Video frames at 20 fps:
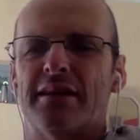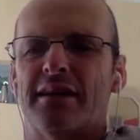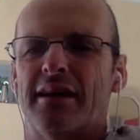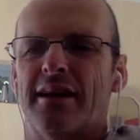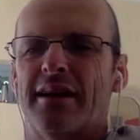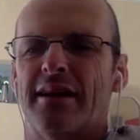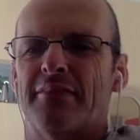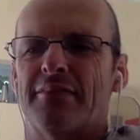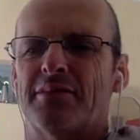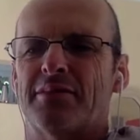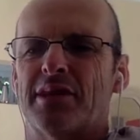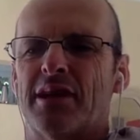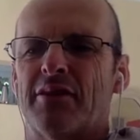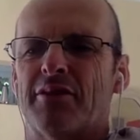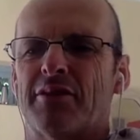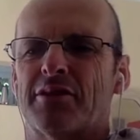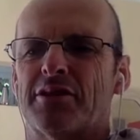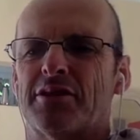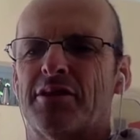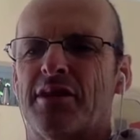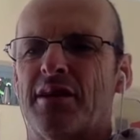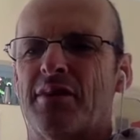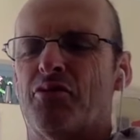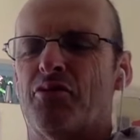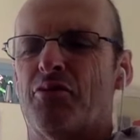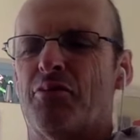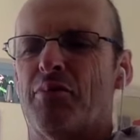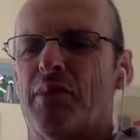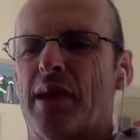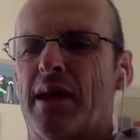So I got to know him
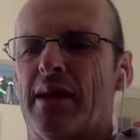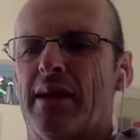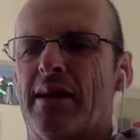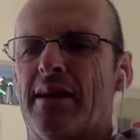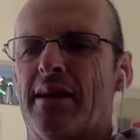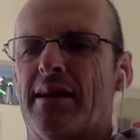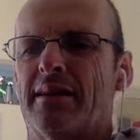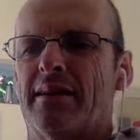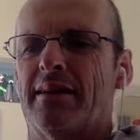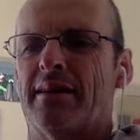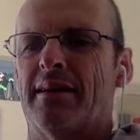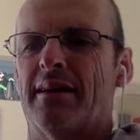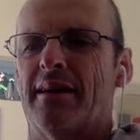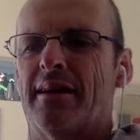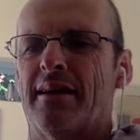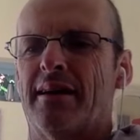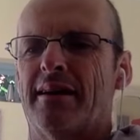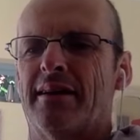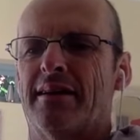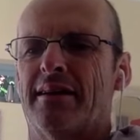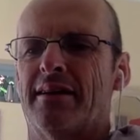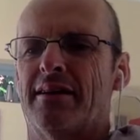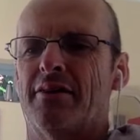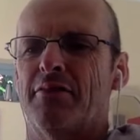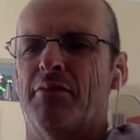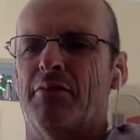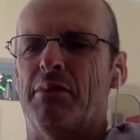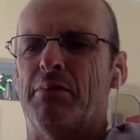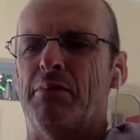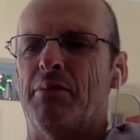through Paddy, and
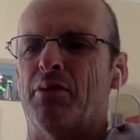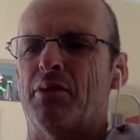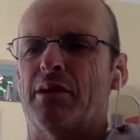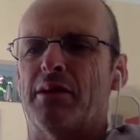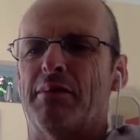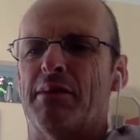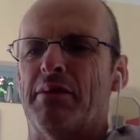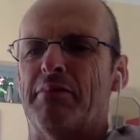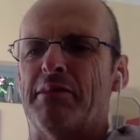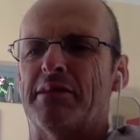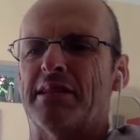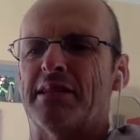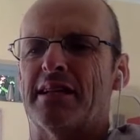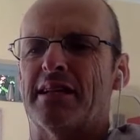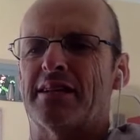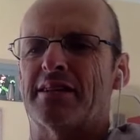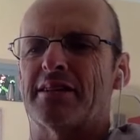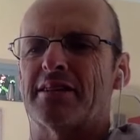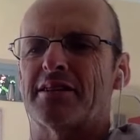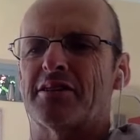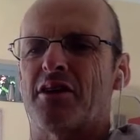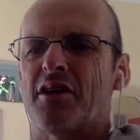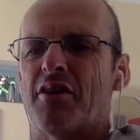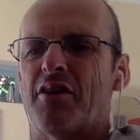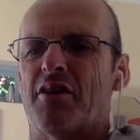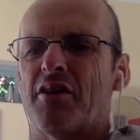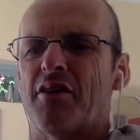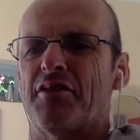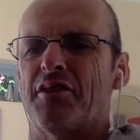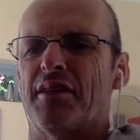we pulled him in. We said, let's just go
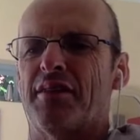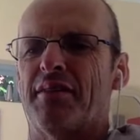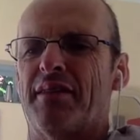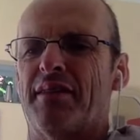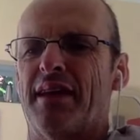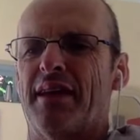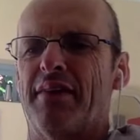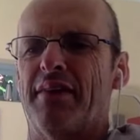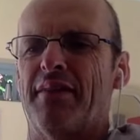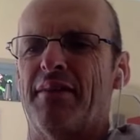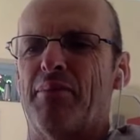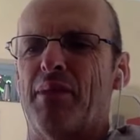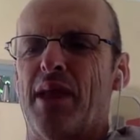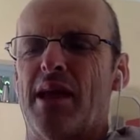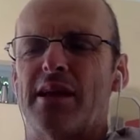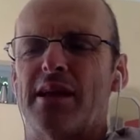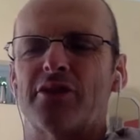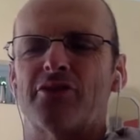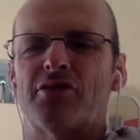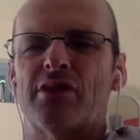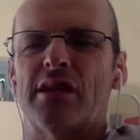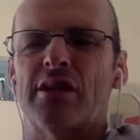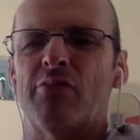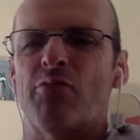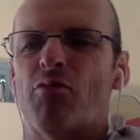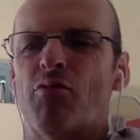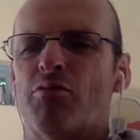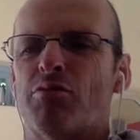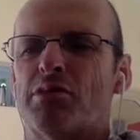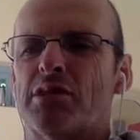for it. And the players really
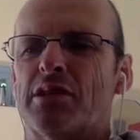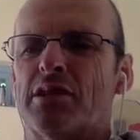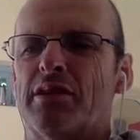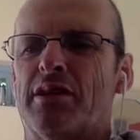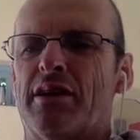warmed to him.